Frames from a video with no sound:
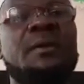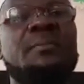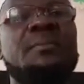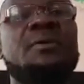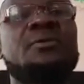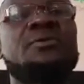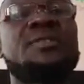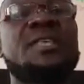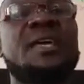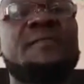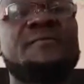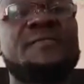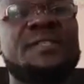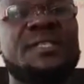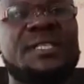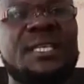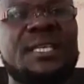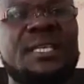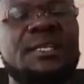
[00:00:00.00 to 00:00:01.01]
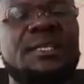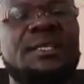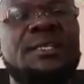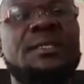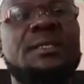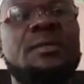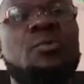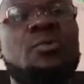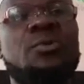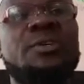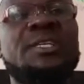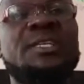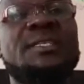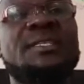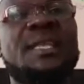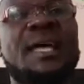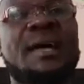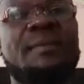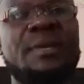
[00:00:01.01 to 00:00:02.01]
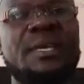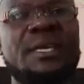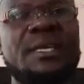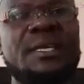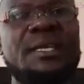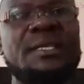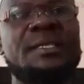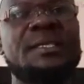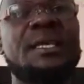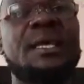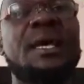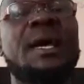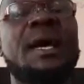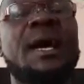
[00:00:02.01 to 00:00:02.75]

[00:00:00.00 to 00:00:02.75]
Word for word: because they have seen what Islam is.